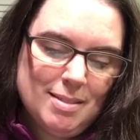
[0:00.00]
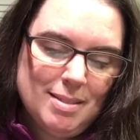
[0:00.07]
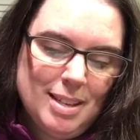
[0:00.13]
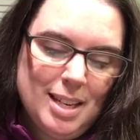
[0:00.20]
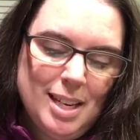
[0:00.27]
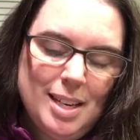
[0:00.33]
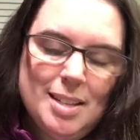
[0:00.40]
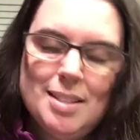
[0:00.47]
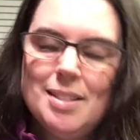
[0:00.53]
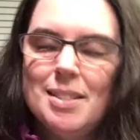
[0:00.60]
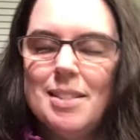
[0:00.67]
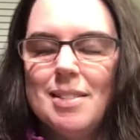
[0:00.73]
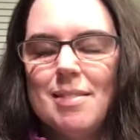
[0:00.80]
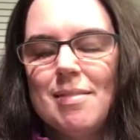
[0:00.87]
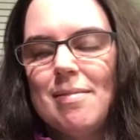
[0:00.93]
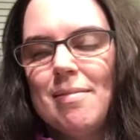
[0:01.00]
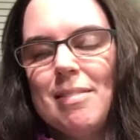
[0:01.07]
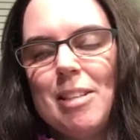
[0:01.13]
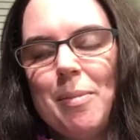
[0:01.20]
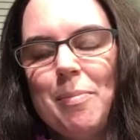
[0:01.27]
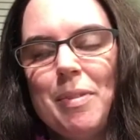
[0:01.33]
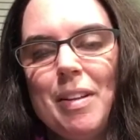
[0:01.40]
it is
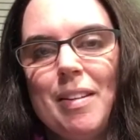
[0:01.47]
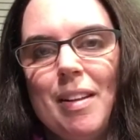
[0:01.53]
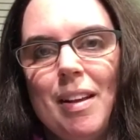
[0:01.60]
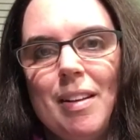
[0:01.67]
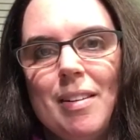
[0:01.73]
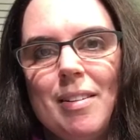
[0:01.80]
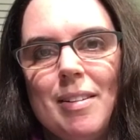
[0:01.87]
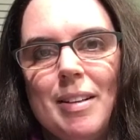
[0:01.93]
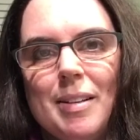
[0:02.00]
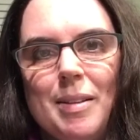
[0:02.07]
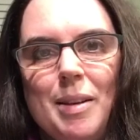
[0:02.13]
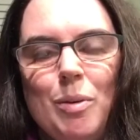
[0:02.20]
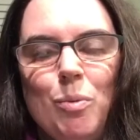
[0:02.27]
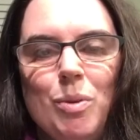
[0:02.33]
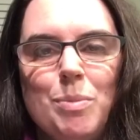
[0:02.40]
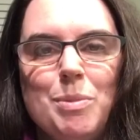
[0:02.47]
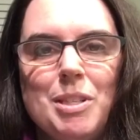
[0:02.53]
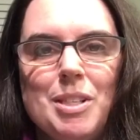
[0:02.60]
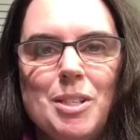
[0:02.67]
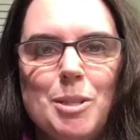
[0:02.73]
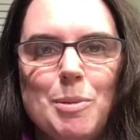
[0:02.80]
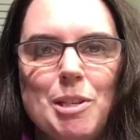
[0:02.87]
something that I think women
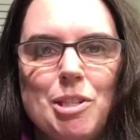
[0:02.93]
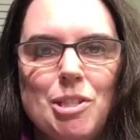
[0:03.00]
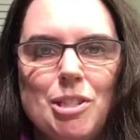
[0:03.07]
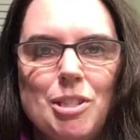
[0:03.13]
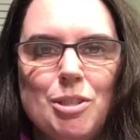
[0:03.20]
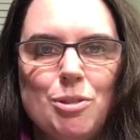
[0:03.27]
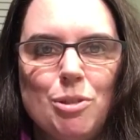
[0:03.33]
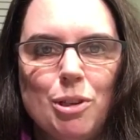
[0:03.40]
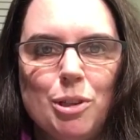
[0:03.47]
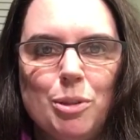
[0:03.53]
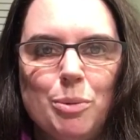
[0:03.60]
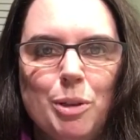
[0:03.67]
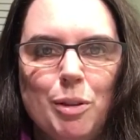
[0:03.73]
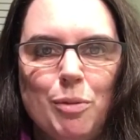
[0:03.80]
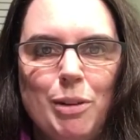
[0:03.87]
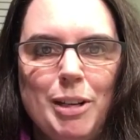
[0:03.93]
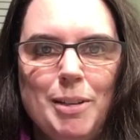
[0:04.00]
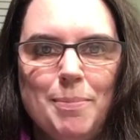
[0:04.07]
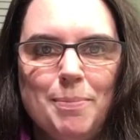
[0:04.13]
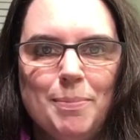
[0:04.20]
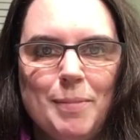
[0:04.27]
especially struggle with, right?